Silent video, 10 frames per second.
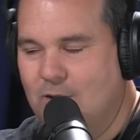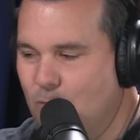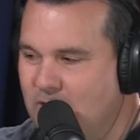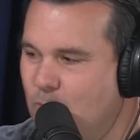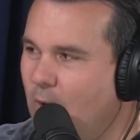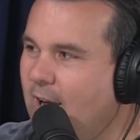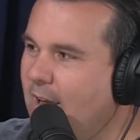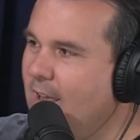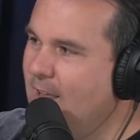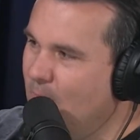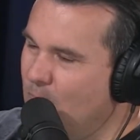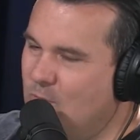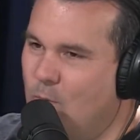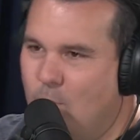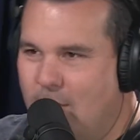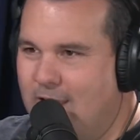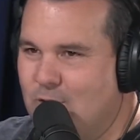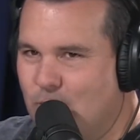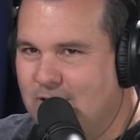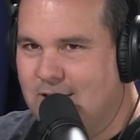The reason why the reason why we asked
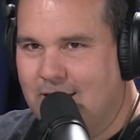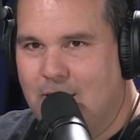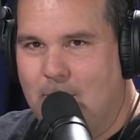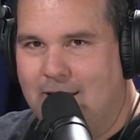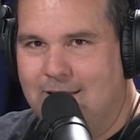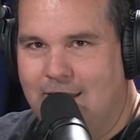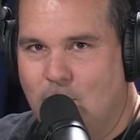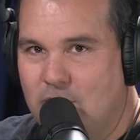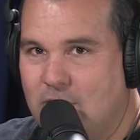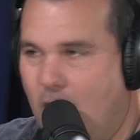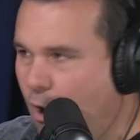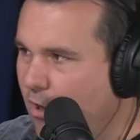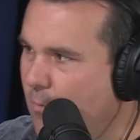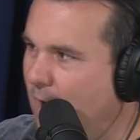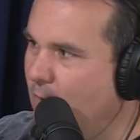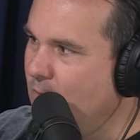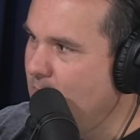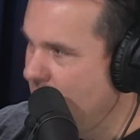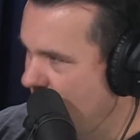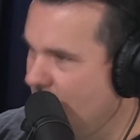Krista to come out today was all about
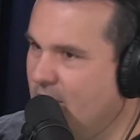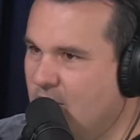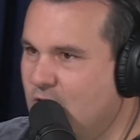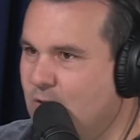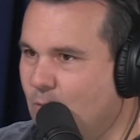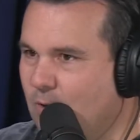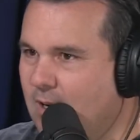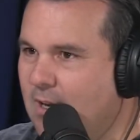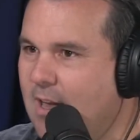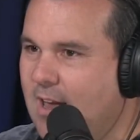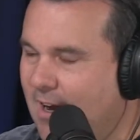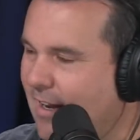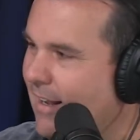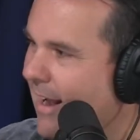telling the story and I,